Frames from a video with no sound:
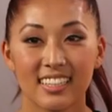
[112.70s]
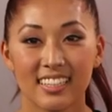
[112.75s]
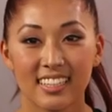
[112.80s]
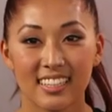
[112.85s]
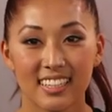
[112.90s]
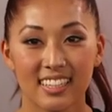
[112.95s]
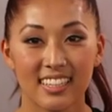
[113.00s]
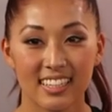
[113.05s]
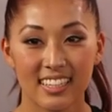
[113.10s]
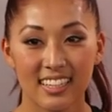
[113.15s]

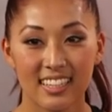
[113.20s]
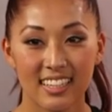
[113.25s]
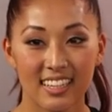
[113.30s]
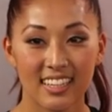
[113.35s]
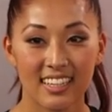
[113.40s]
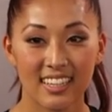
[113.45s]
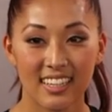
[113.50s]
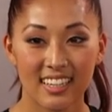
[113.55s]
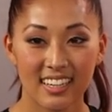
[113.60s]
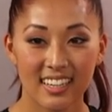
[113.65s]

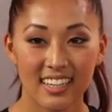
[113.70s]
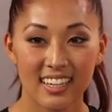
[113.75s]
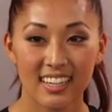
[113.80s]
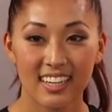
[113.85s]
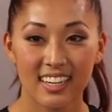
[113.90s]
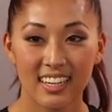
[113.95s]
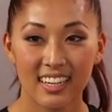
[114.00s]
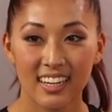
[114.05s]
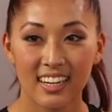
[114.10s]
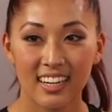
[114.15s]

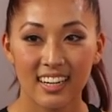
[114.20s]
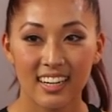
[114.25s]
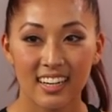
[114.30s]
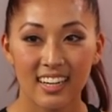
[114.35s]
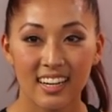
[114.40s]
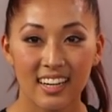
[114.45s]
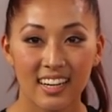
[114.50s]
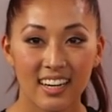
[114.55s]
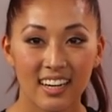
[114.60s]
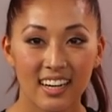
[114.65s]

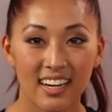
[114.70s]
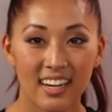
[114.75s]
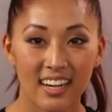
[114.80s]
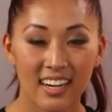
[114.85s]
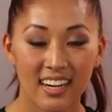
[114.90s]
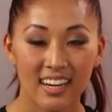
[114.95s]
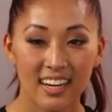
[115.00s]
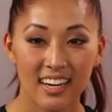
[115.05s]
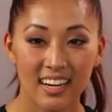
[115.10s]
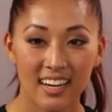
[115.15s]

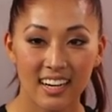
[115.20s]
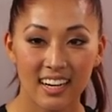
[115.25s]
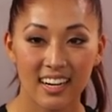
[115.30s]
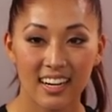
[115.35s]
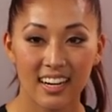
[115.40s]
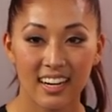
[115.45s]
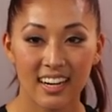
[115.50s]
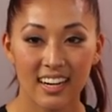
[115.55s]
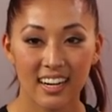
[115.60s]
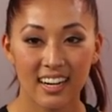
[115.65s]

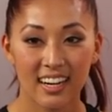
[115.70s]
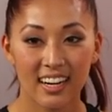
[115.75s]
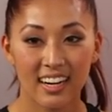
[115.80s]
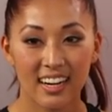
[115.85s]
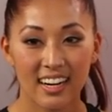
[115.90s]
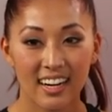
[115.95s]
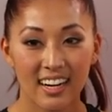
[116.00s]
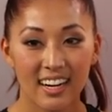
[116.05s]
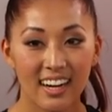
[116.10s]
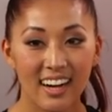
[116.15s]

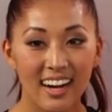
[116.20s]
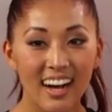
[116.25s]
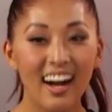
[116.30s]
The person shown says nothing.